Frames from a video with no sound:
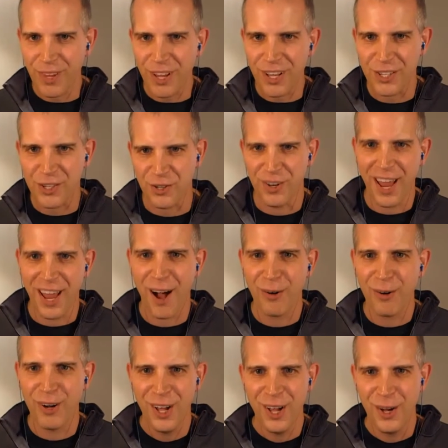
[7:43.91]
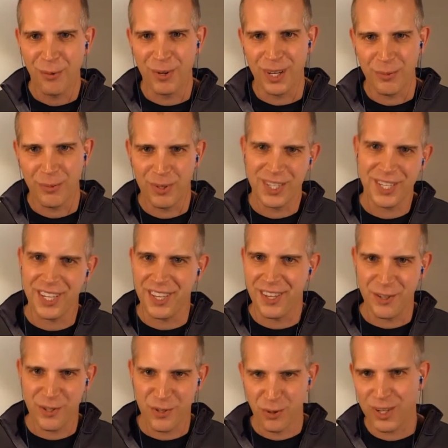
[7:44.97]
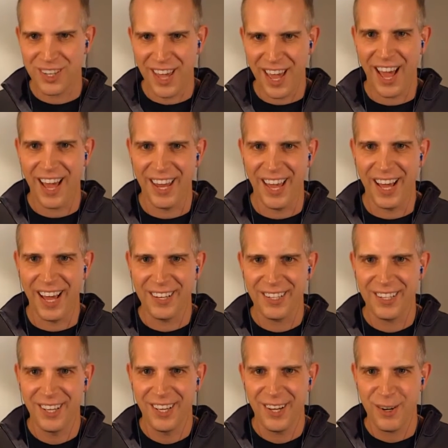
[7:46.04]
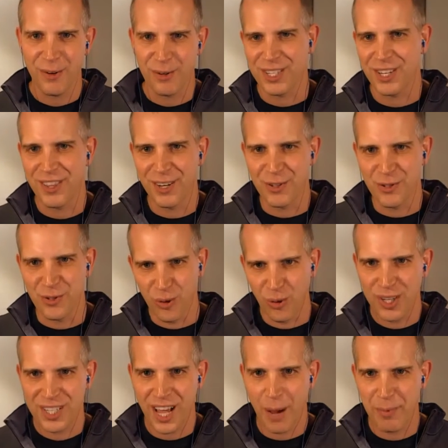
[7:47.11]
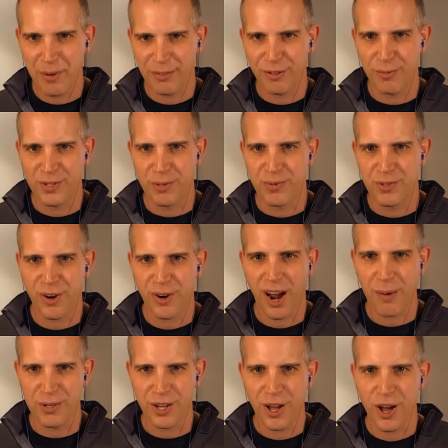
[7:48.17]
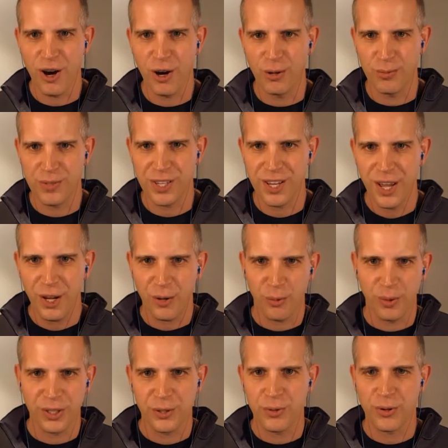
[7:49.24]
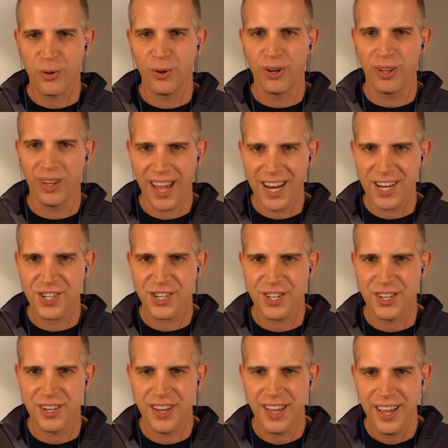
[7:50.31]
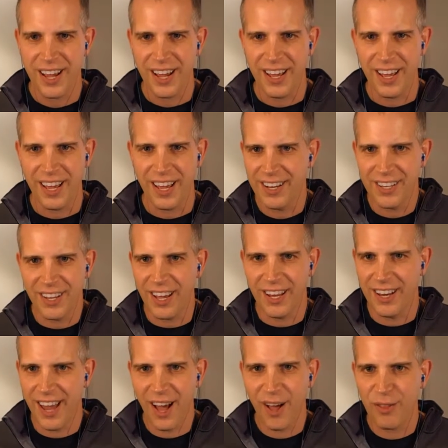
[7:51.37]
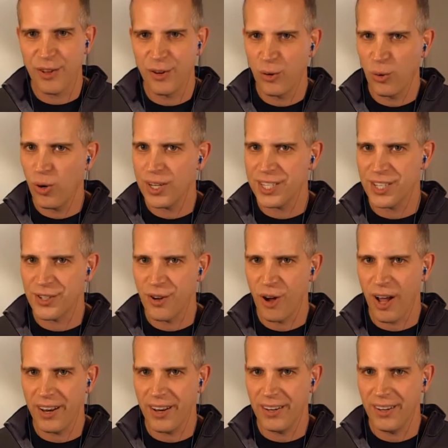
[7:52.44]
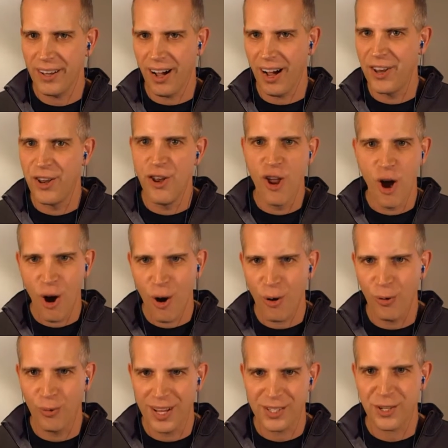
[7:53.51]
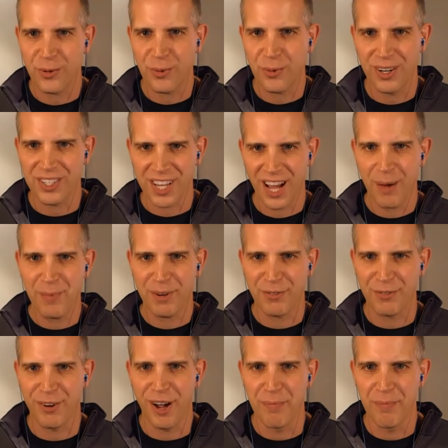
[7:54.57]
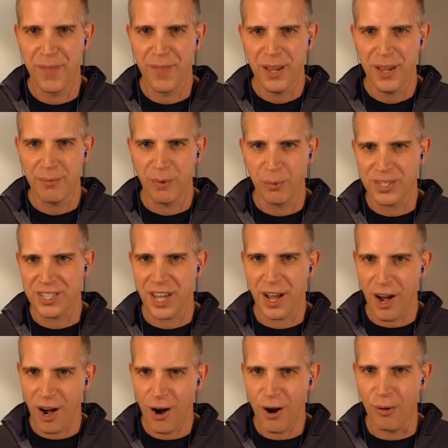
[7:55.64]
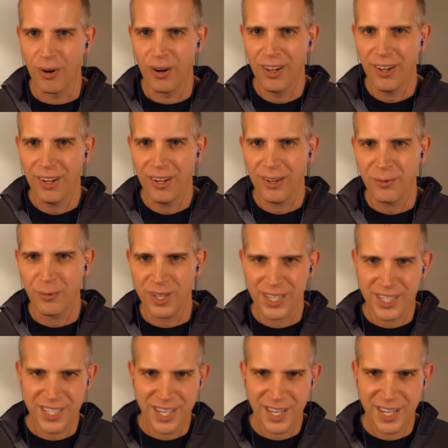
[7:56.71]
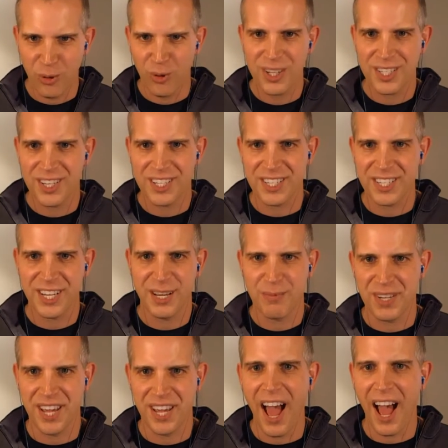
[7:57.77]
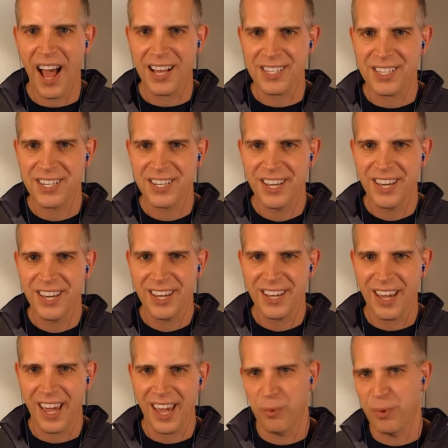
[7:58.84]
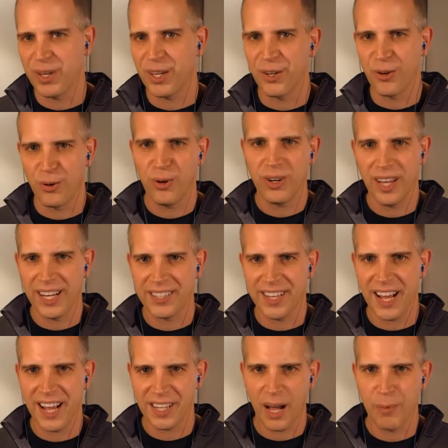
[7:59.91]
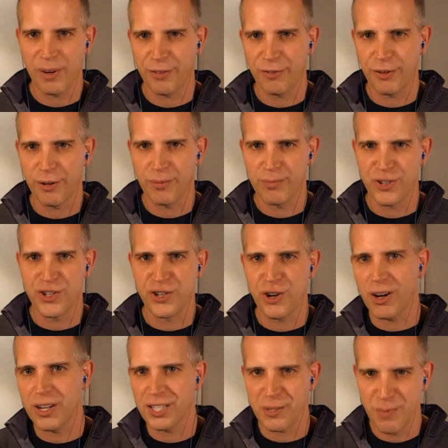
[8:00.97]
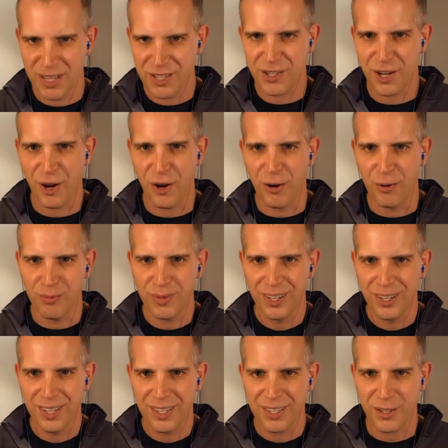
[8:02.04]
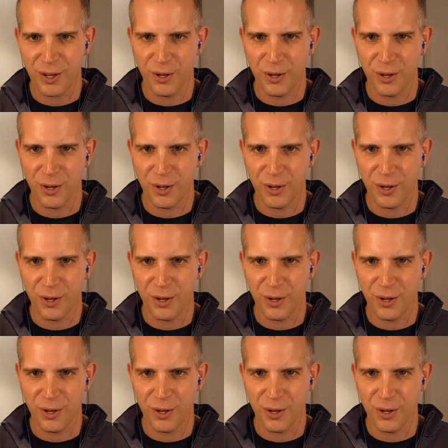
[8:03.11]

So now we, we see there's noise in the head end. We see there's noise coming from subscribers' homes. We do a correlation, and, and, and now the noise is not unknown as to where it's coming from, but we say, oh, we see noise in the CMTS, and we can correlate that coming from John Smith's home. So